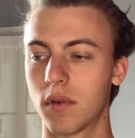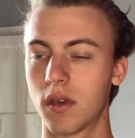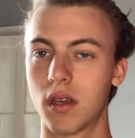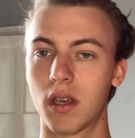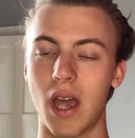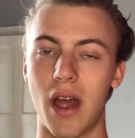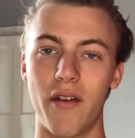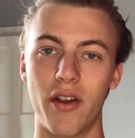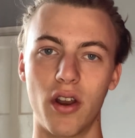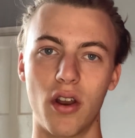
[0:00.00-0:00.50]

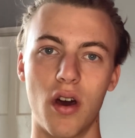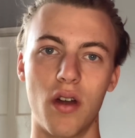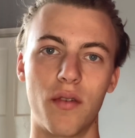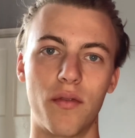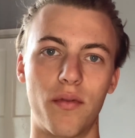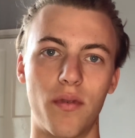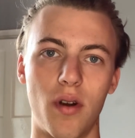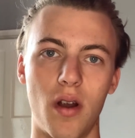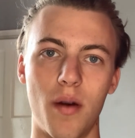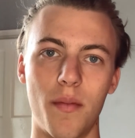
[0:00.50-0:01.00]
carrying on
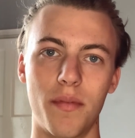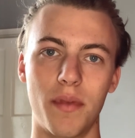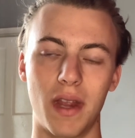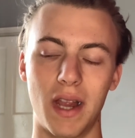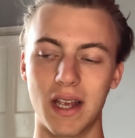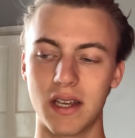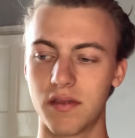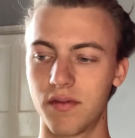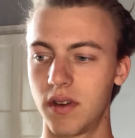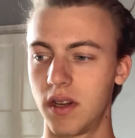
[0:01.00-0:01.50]
from the
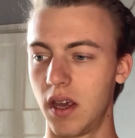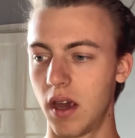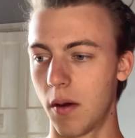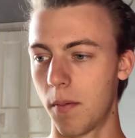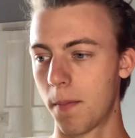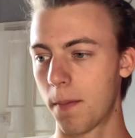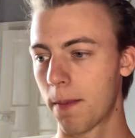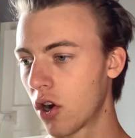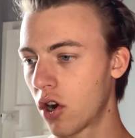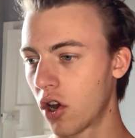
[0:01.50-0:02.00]
last video.
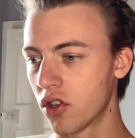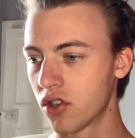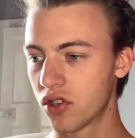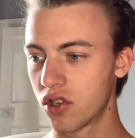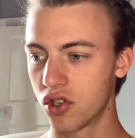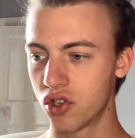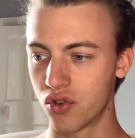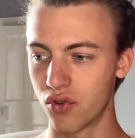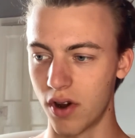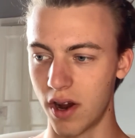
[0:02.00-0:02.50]

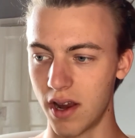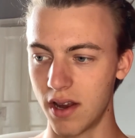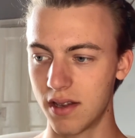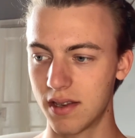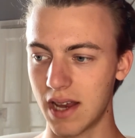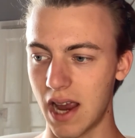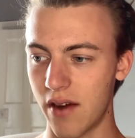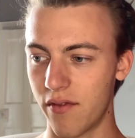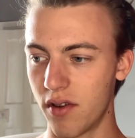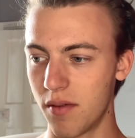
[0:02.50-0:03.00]
Concentrate
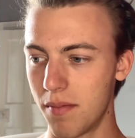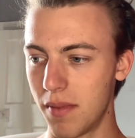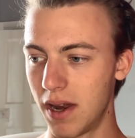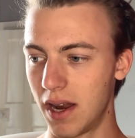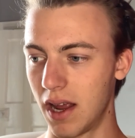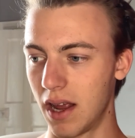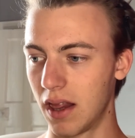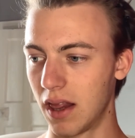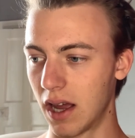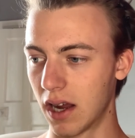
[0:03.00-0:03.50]
every
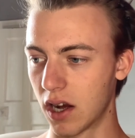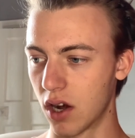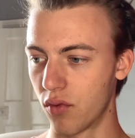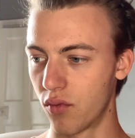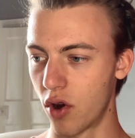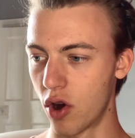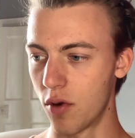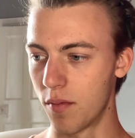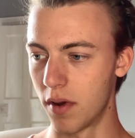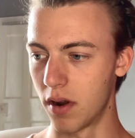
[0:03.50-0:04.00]
minute like a
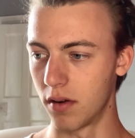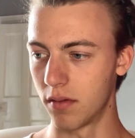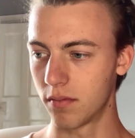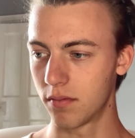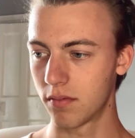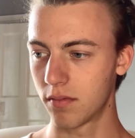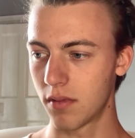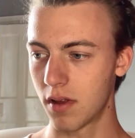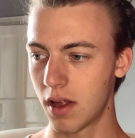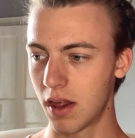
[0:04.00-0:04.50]
Roman,
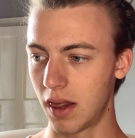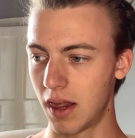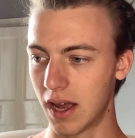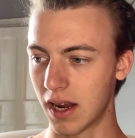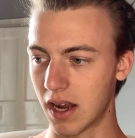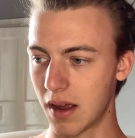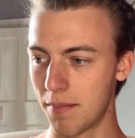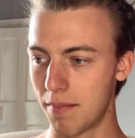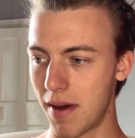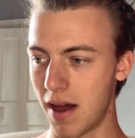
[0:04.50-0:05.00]

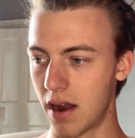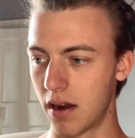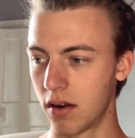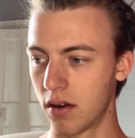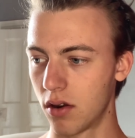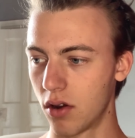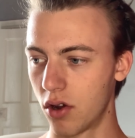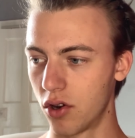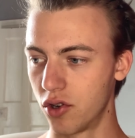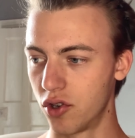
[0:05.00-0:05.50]
like a man,
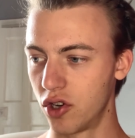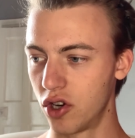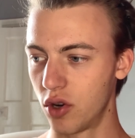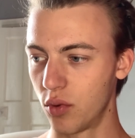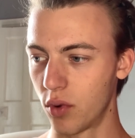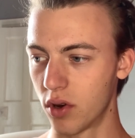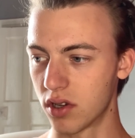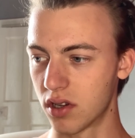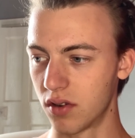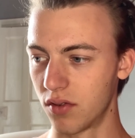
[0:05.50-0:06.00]
on doing
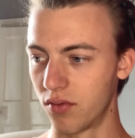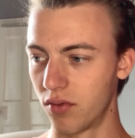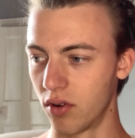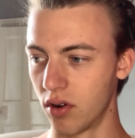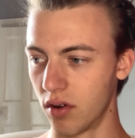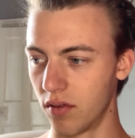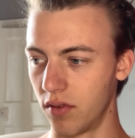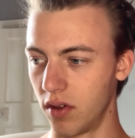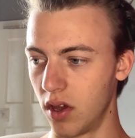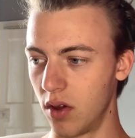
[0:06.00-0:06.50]
what's in front
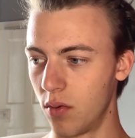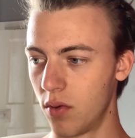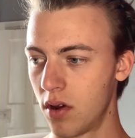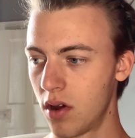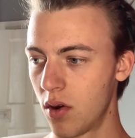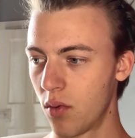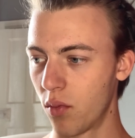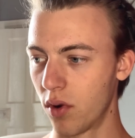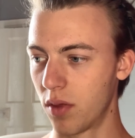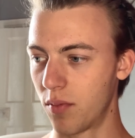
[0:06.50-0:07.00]
of you
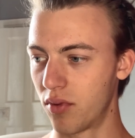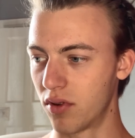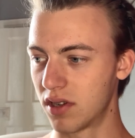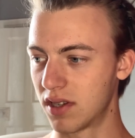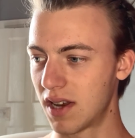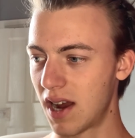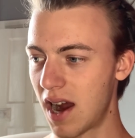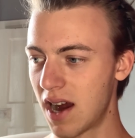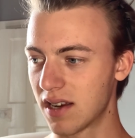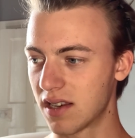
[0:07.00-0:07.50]
with
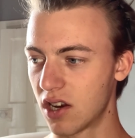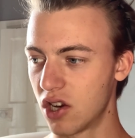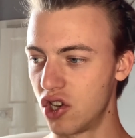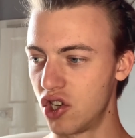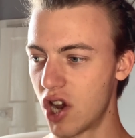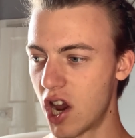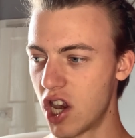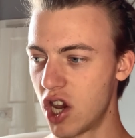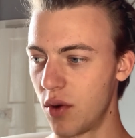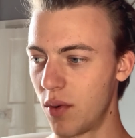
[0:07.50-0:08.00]
precise and
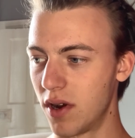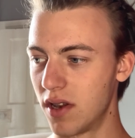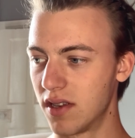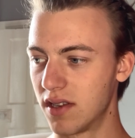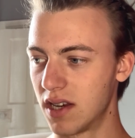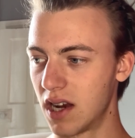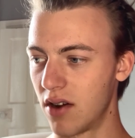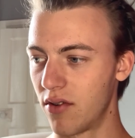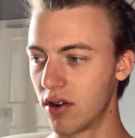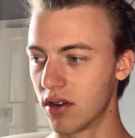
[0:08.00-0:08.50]
genuine
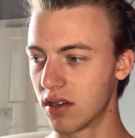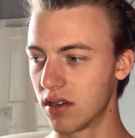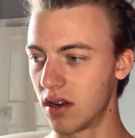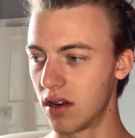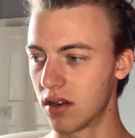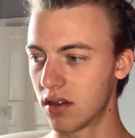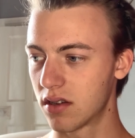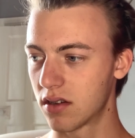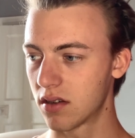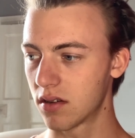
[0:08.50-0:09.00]

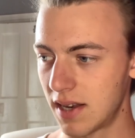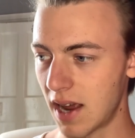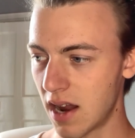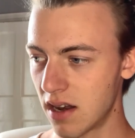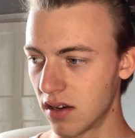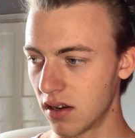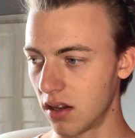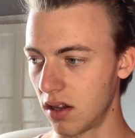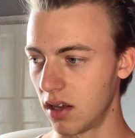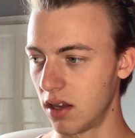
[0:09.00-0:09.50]
seriousness,
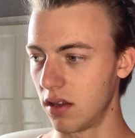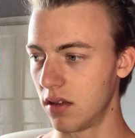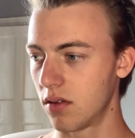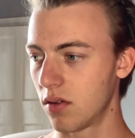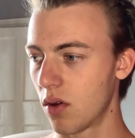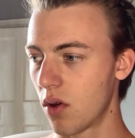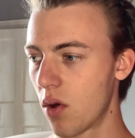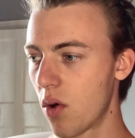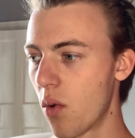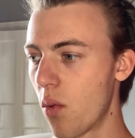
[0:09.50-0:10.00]
tenderly,
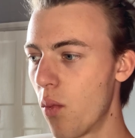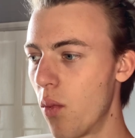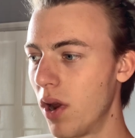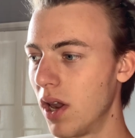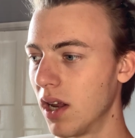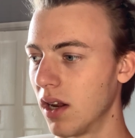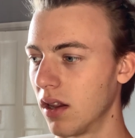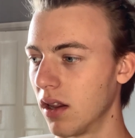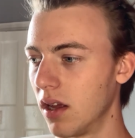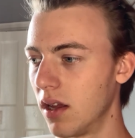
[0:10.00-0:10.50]

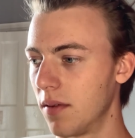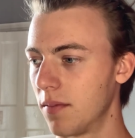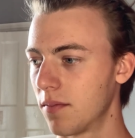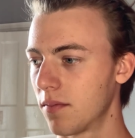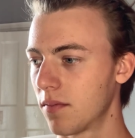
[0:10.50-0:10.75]
willingly,